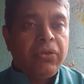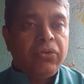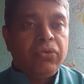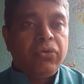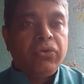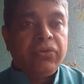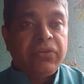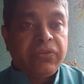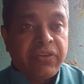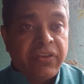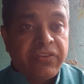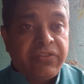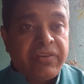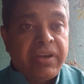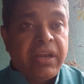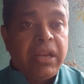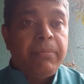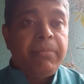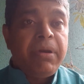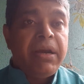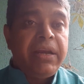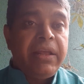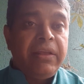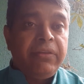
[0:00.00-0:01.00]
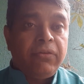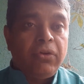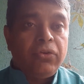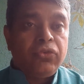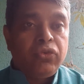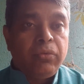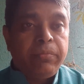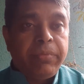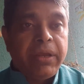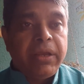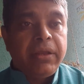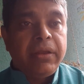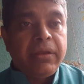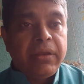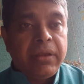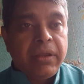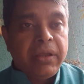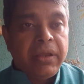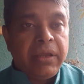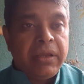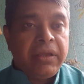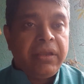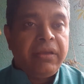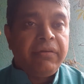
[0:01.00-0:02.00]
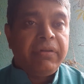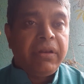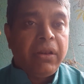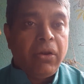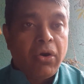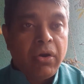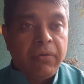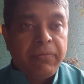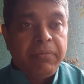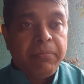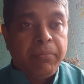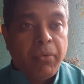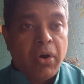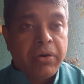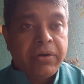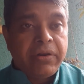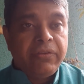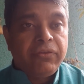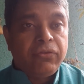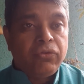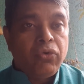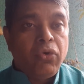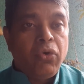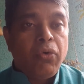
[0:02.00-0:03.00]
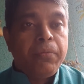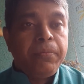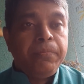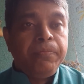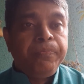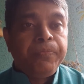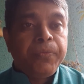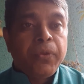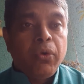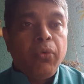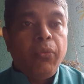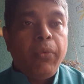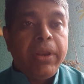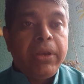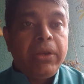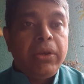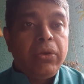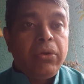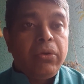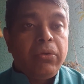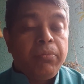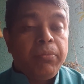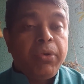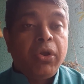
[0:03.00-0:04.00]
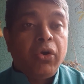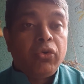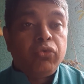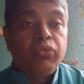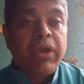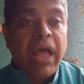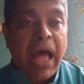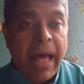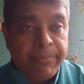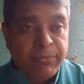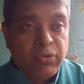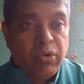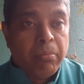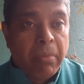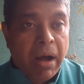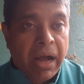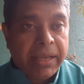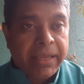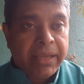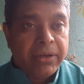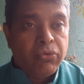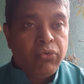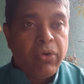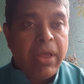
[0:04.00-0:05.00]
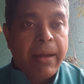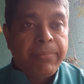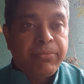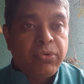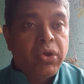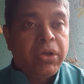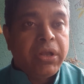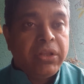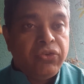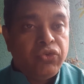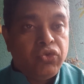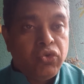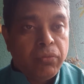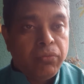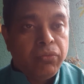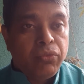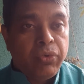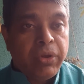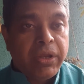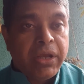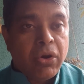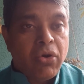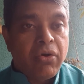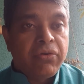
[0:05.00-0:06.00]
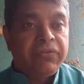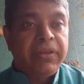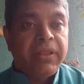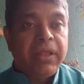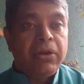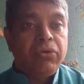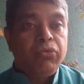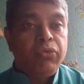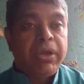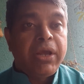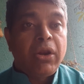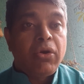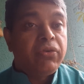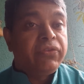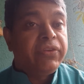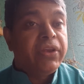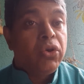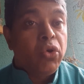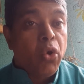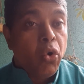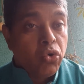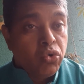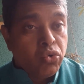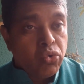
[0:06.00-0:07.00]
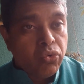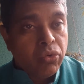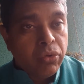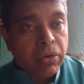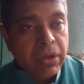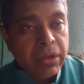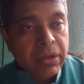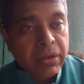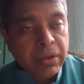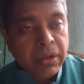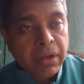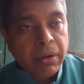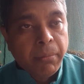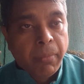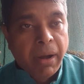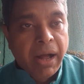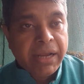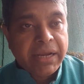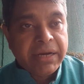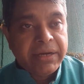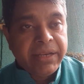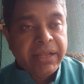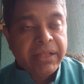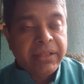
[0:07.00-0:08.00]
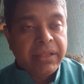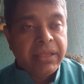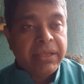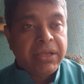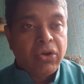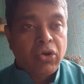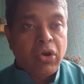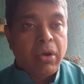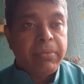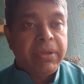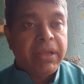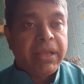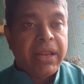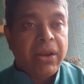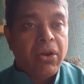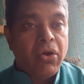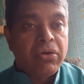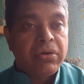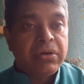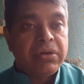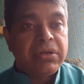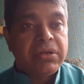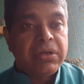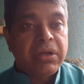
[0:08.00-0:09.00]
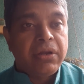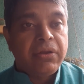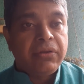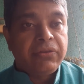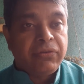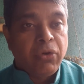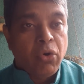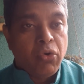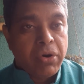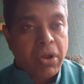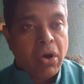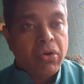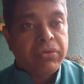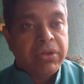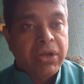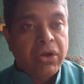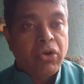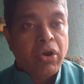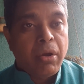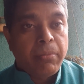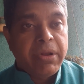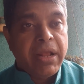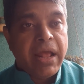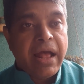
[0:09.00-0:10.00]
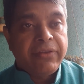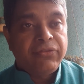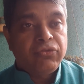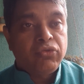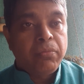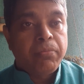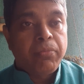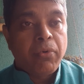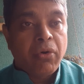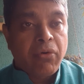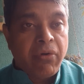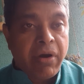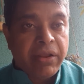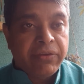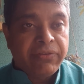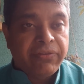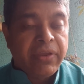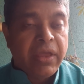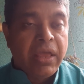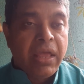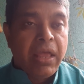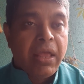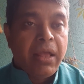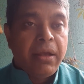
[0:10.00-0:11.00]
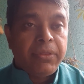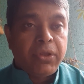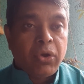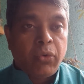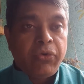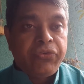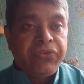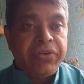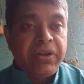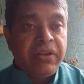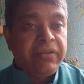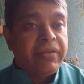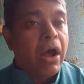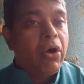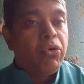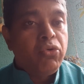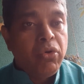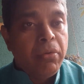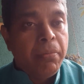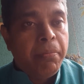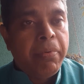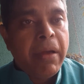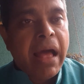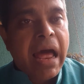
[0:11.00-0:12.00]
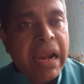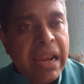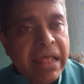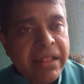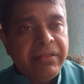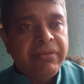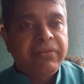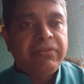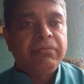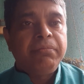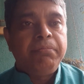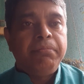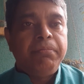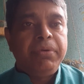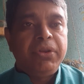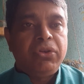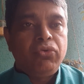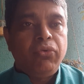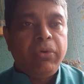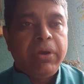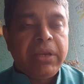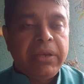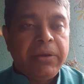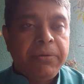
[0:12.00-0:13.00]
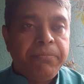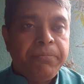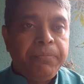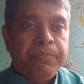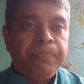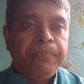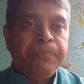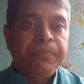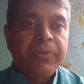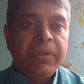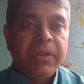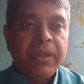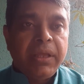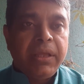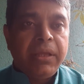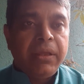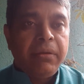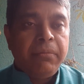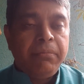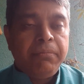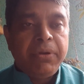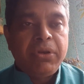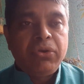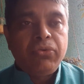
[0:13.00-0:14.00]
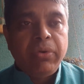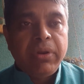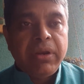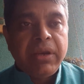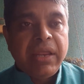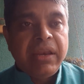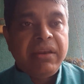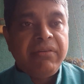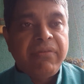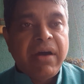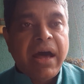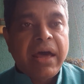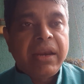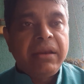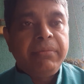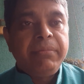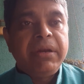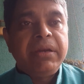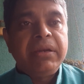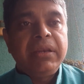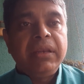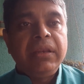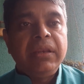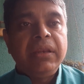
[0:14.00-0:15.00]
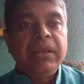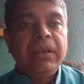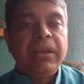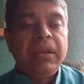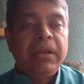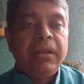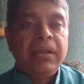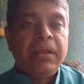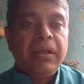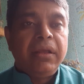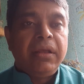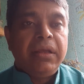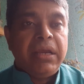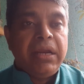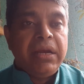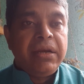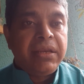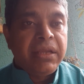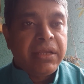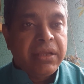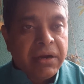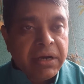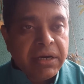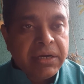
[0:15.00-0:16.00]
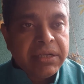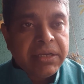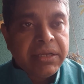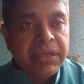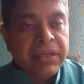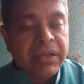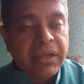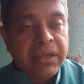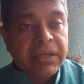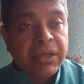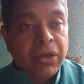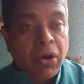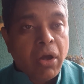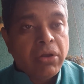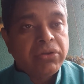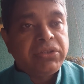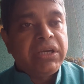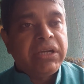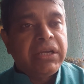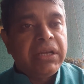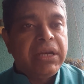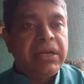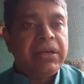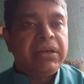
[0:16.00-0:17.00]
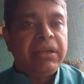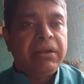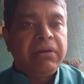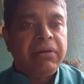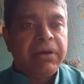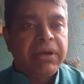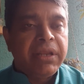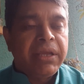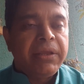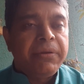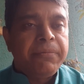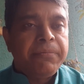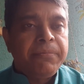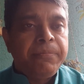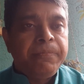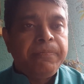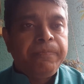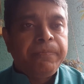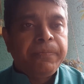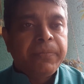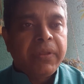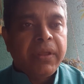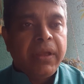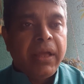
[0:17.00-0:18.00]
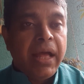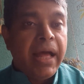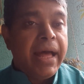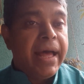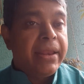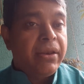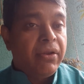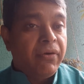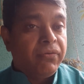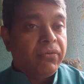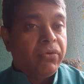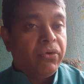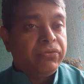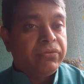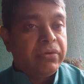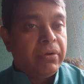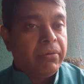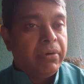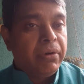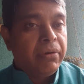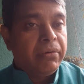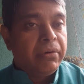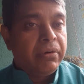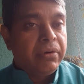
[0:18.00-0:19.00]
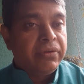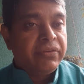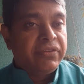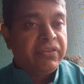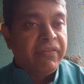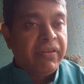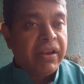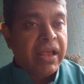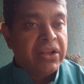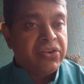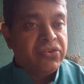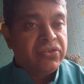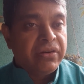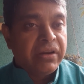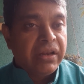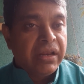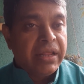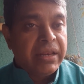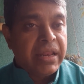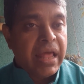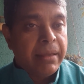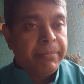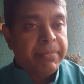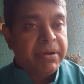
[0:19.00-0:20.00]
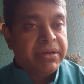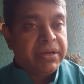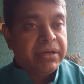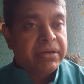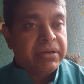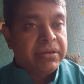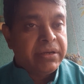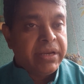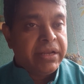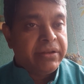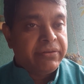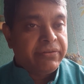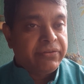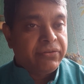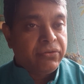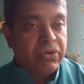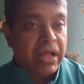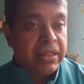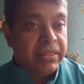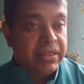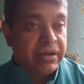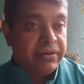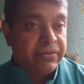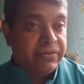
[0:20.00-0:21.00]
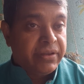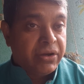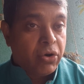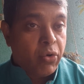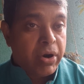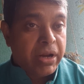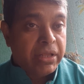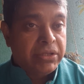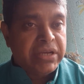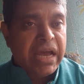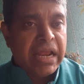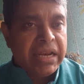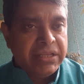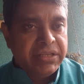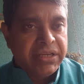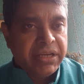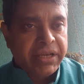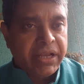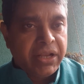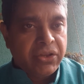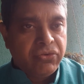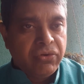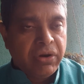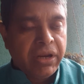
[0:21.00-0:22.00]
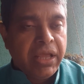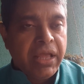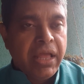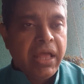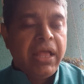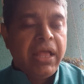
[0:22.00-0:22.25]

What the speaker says: So sustainability is also being given a lot of importance. So when, because we have to market, we have to consume. We cannot say no to marketing. The economy cannot slow down. The economy has to progress. The question is, how do you balance between environmental integrity, ecological integrity, and of course our civilizational and habitat needs, and that's quite a challenging actually.